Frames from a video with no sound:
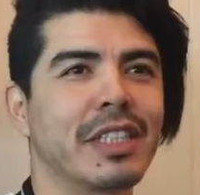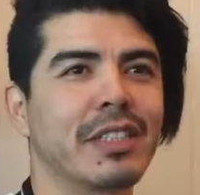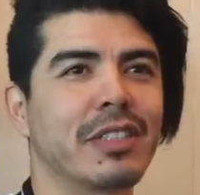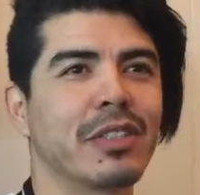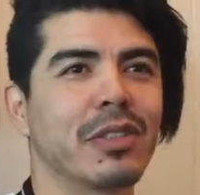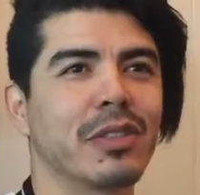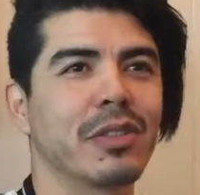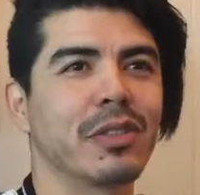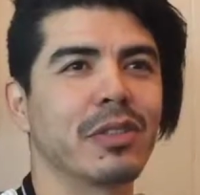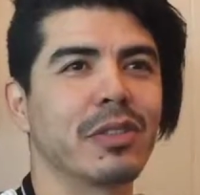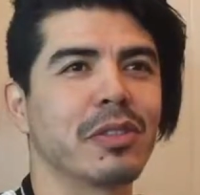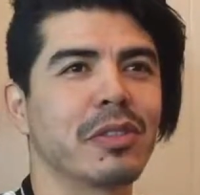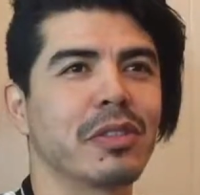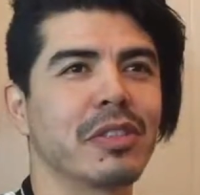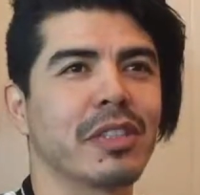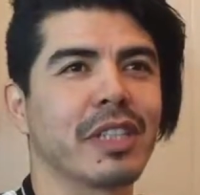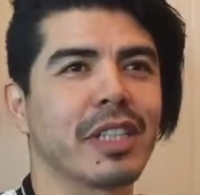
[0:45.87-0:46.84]

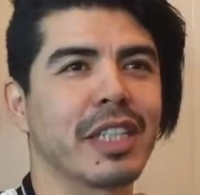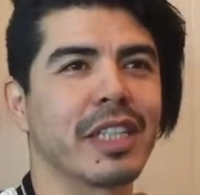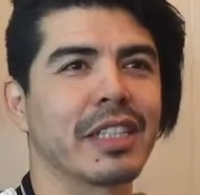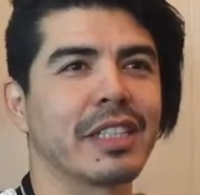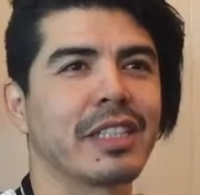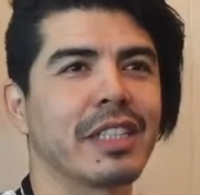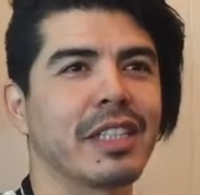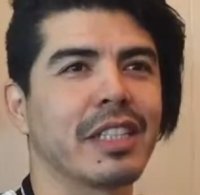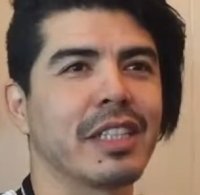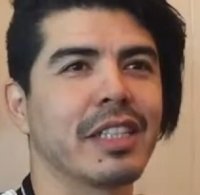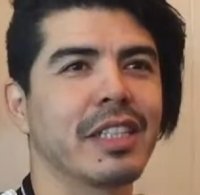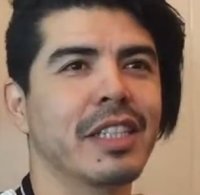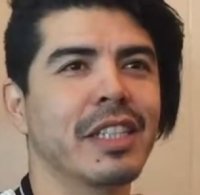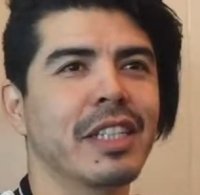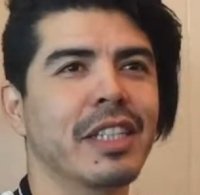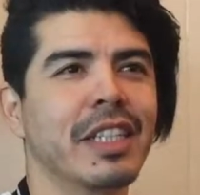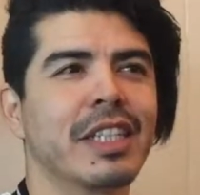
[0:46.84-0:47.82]
to, I guess,
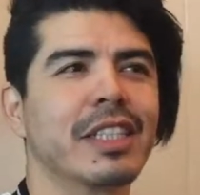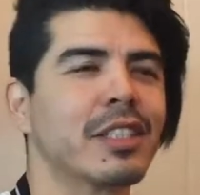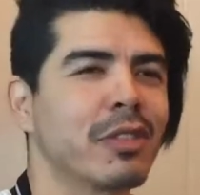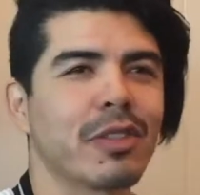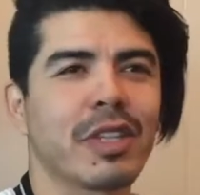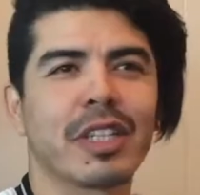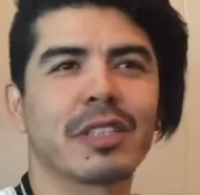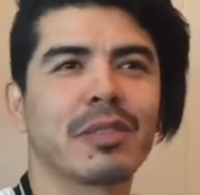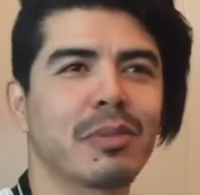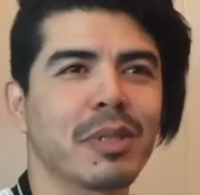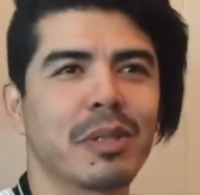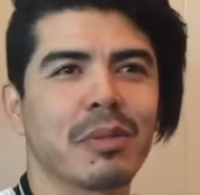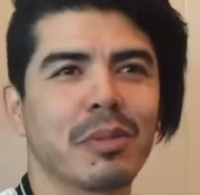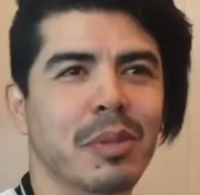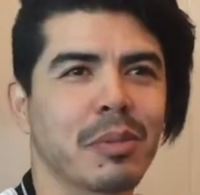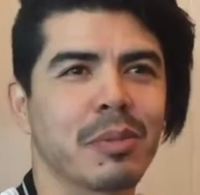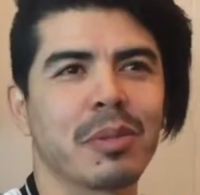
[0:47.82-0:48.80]
interact
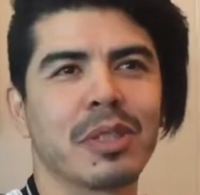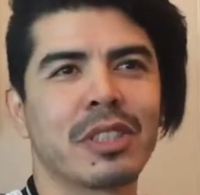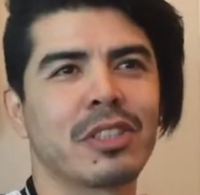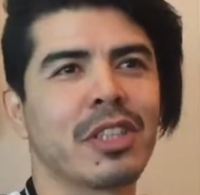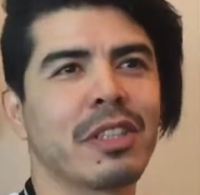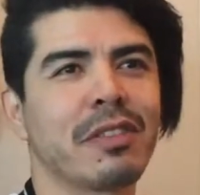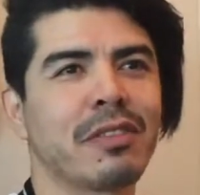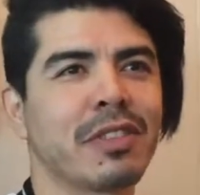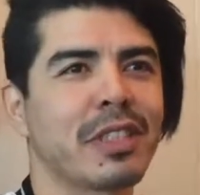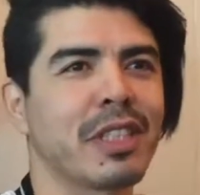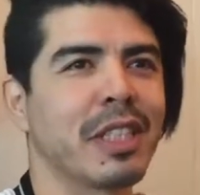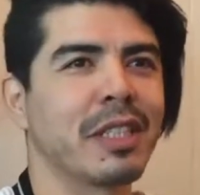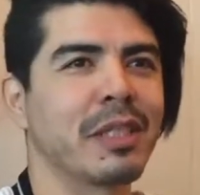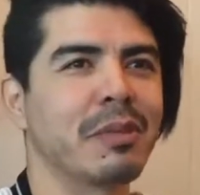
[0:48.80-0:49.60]
with chefs.